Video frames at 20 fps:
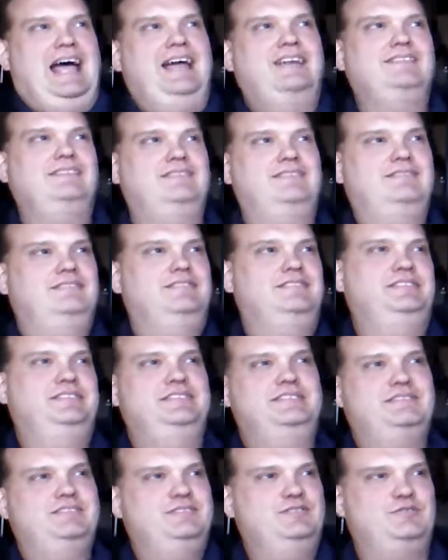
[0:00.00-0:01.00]
at
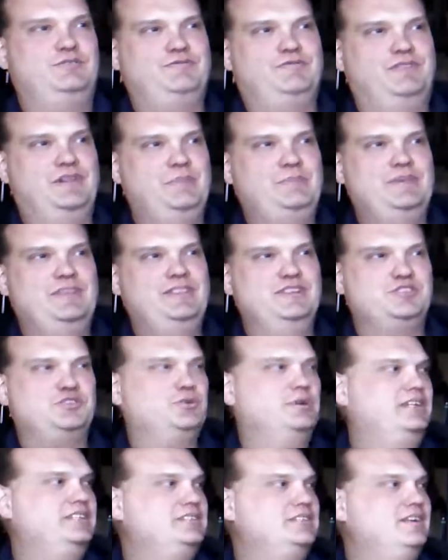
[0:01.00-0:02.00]
flipping the
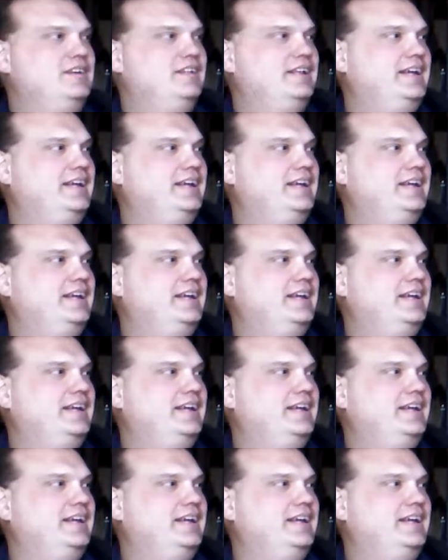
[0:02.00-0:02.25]
switch. You know